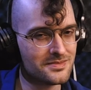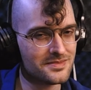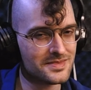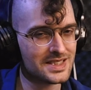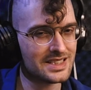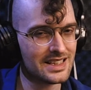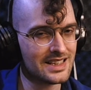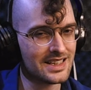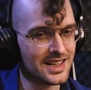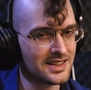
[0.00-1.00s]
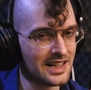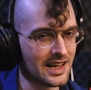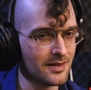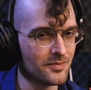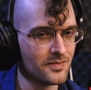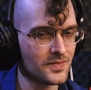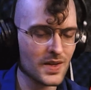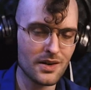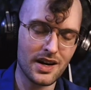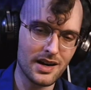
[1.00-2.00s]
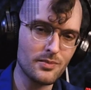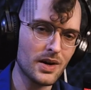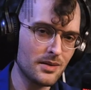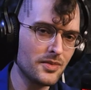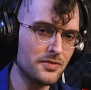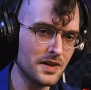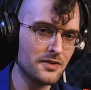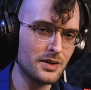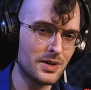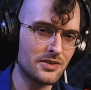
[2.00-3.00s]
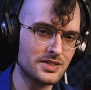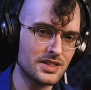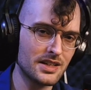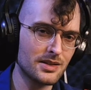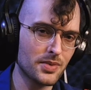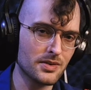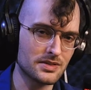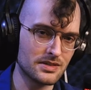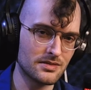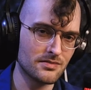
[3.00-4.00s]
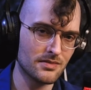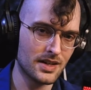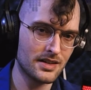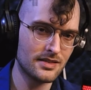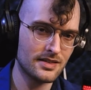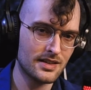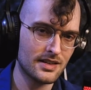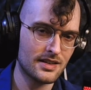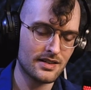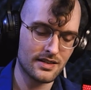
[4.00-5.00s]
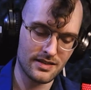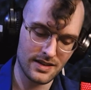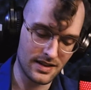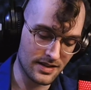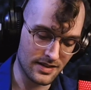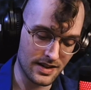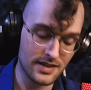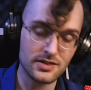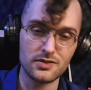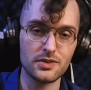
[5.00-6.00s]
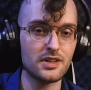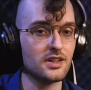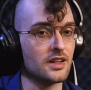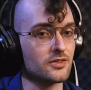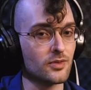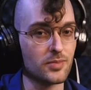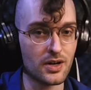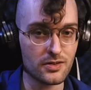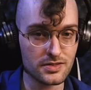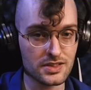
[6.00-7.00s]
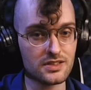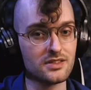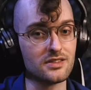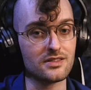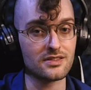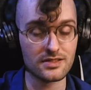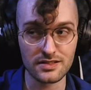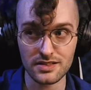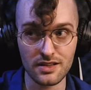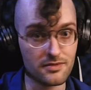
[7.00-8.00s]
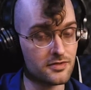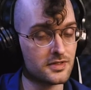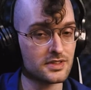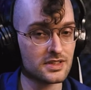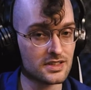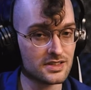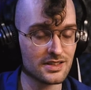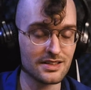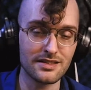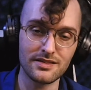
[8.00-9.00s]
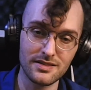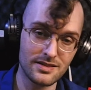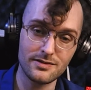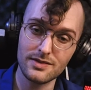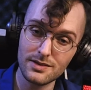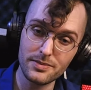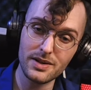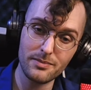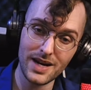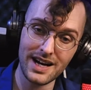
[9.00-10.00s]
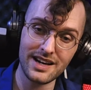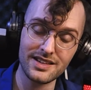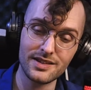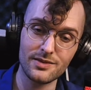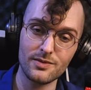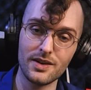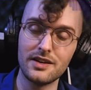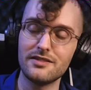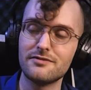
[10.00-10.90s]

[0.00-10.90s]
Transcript: see the end game. You know, I'm a fairly well-educated person, right? In history and anthropology and some physics and a little bit of math, right?